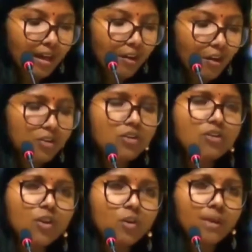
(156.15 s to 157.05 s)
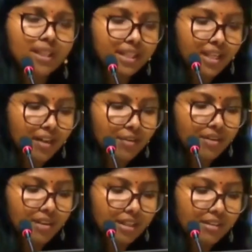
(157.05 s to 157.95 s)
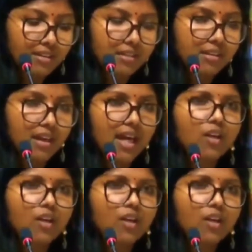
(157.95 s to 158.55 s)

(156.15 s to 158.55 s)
are on so many terrorist incidents